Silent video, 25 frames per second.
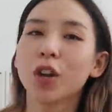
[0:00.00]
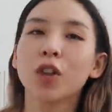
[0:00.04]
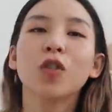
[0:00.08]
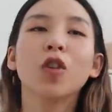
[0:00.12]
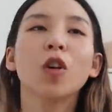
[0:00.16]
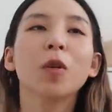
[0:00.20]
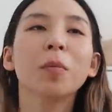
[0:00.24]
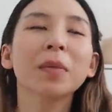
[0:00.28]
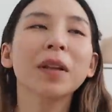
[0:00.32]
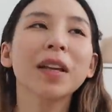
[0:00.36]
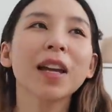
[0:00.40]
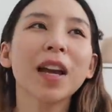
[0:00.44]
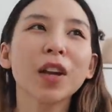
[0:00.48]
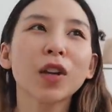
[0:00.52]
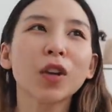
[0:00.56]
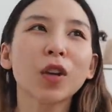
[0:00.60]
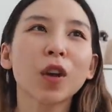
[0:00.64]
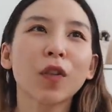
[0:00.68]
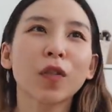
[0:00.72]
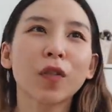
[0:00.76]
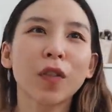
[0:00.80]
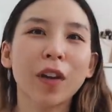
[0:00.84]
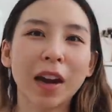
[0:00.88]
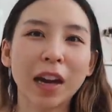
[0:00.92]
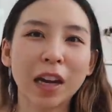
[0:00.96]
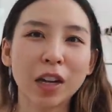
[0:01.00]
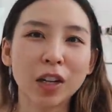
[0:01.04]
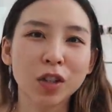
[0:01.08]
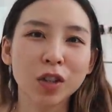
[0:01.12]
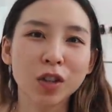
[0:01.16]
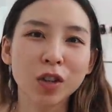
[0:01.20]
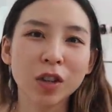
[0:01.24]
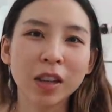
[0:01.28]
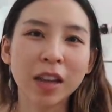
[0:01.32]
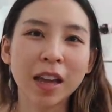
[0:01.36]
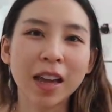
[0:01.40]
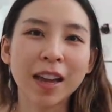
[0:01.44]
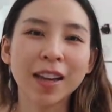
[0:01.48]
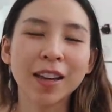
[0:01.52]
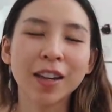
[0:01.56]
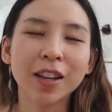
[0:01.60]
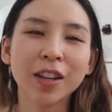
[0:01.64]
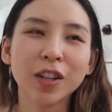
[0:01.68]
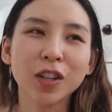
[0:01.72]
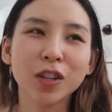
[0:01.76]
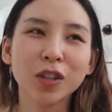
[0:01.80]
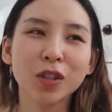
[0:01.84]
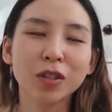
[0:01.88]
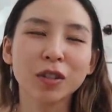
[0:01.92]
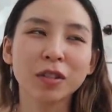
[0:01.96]
Normally I'd go for extra
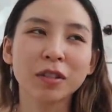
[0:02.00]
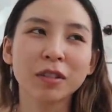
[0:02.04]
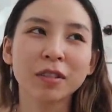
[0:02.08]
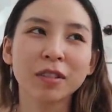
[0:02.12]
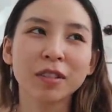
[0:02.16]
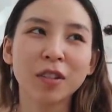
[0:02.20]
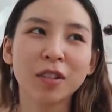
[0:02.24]
large